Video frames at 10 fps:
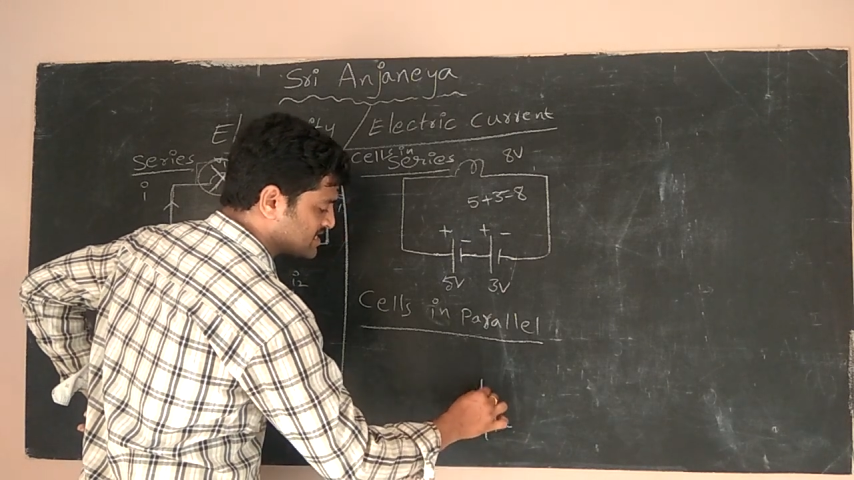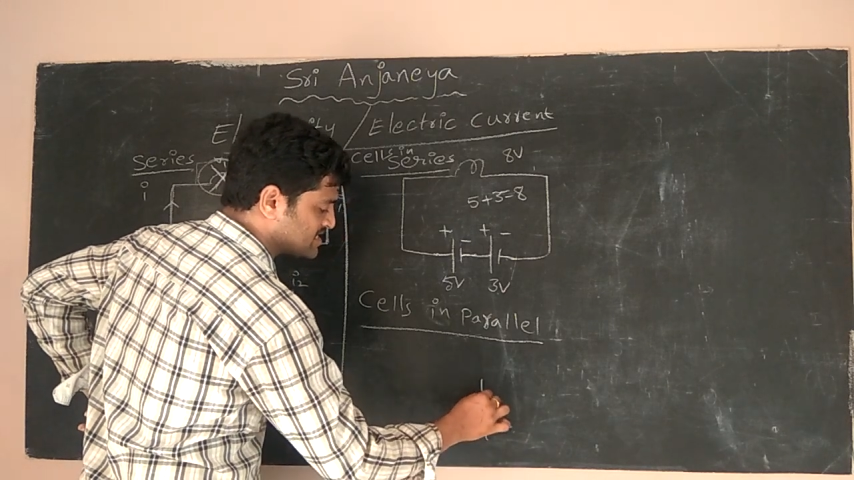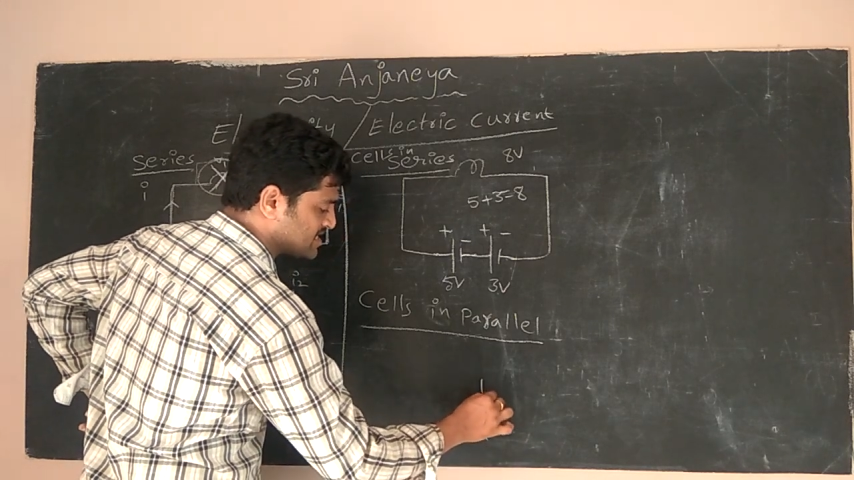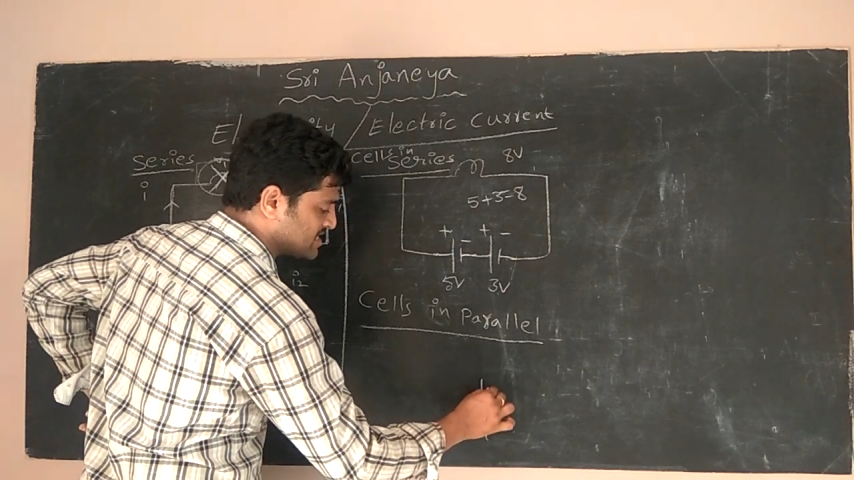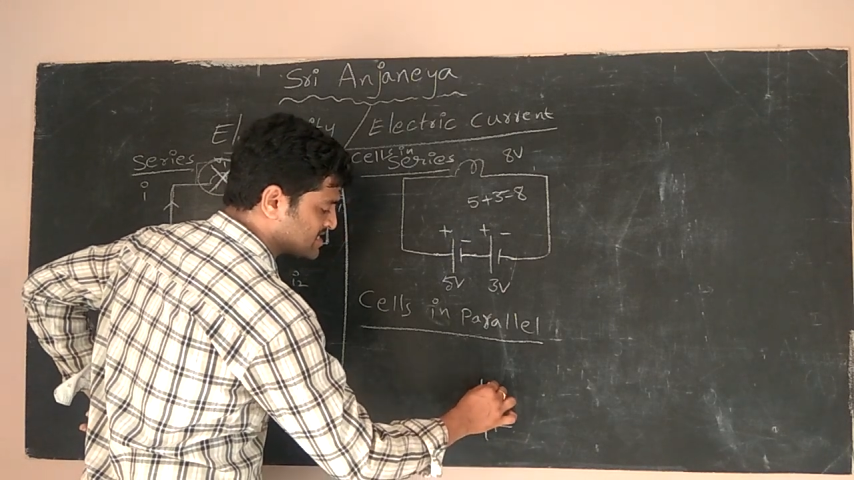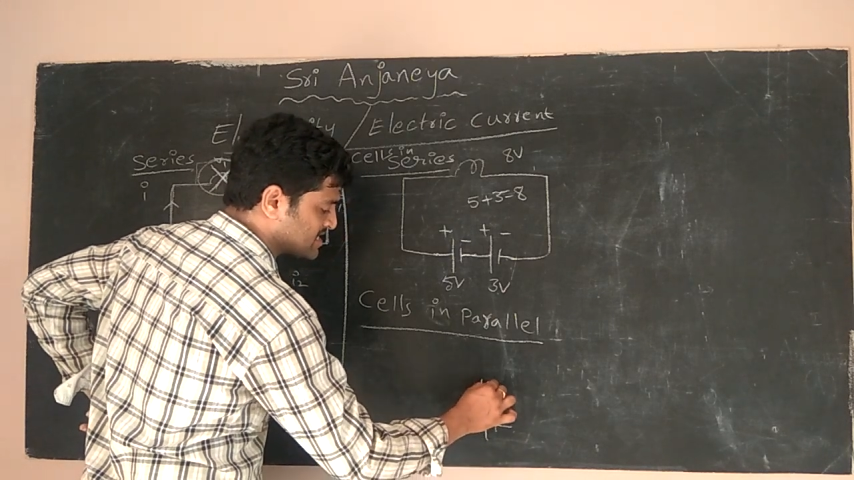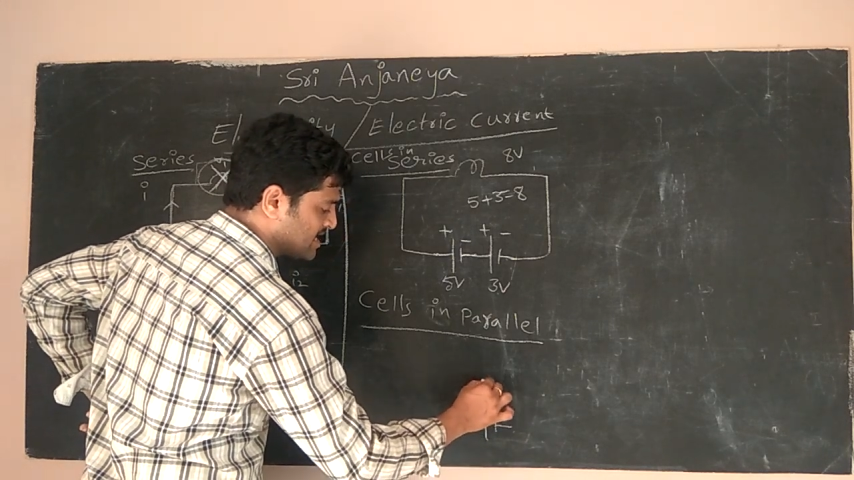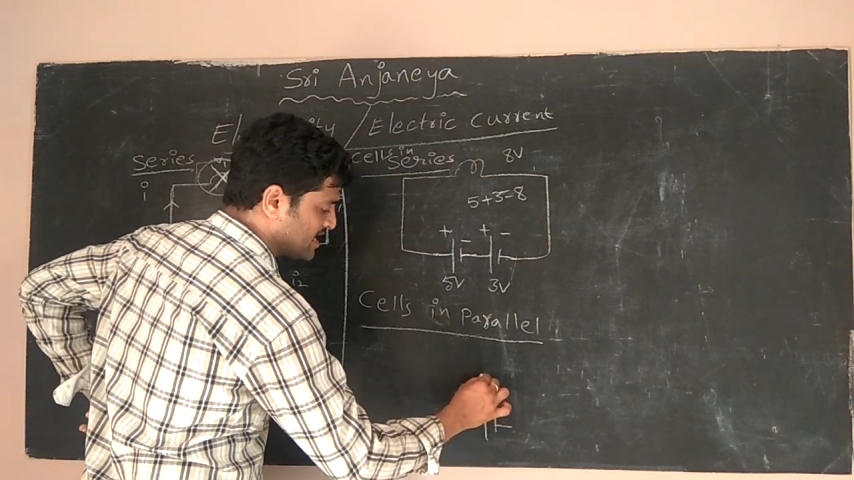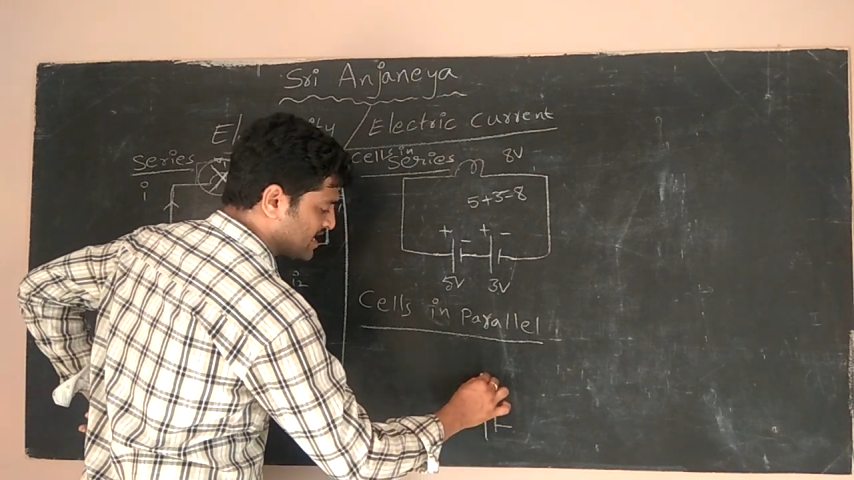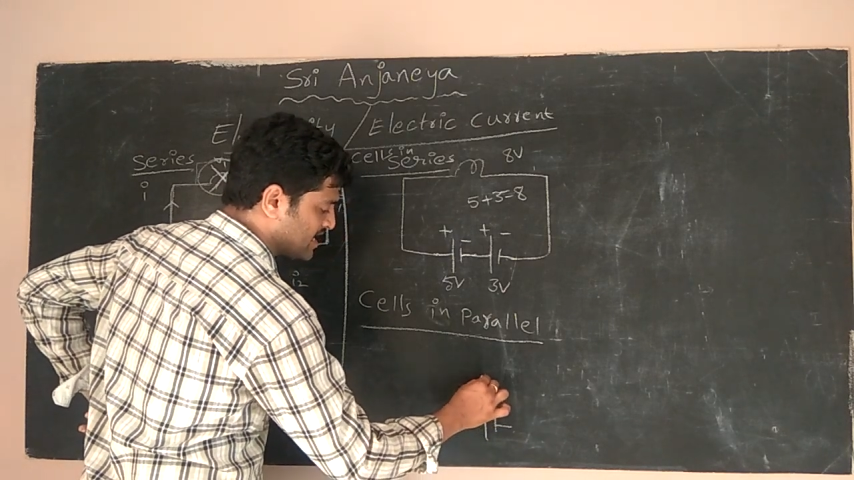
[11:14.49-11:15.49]
this is
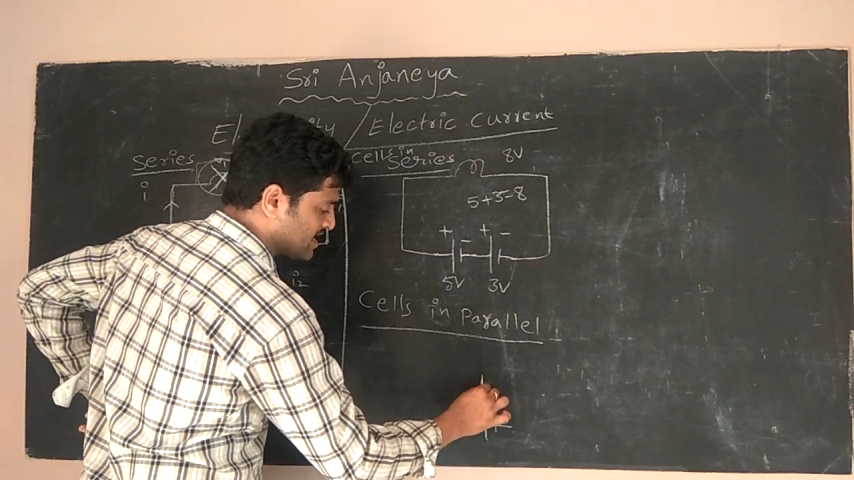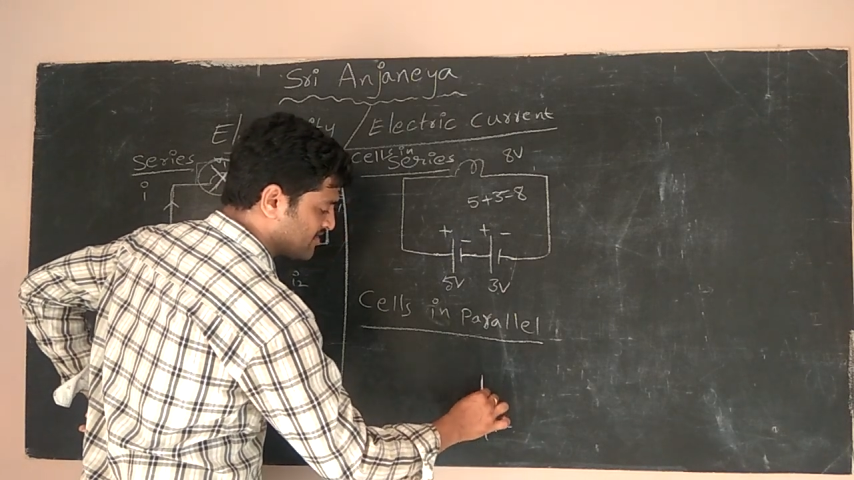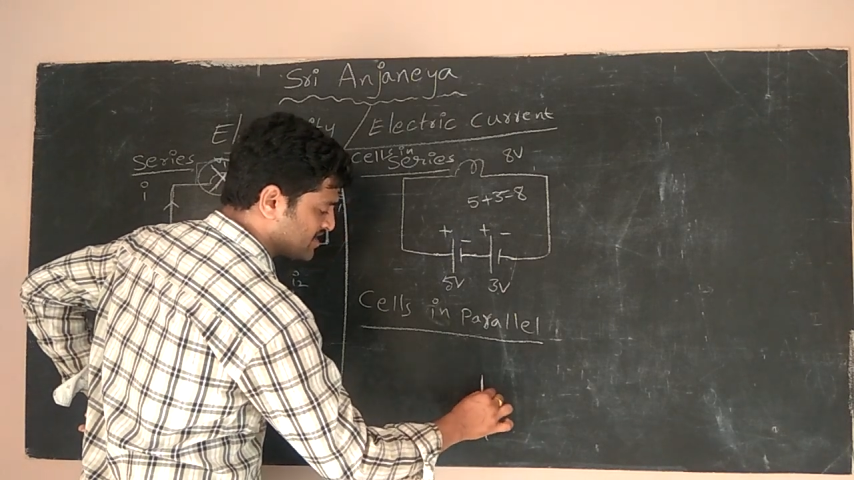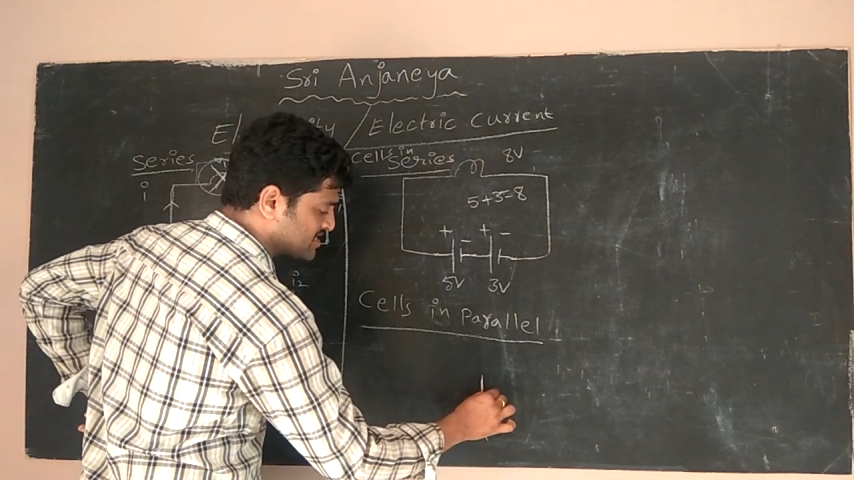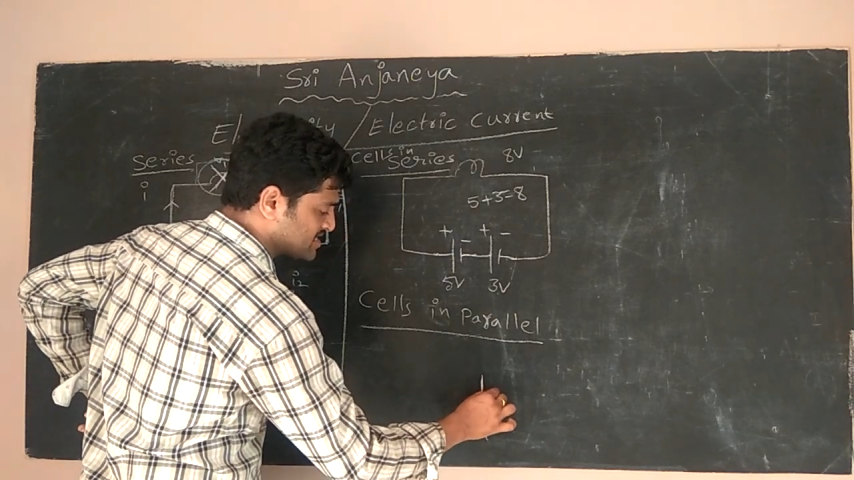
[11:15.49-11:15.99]
another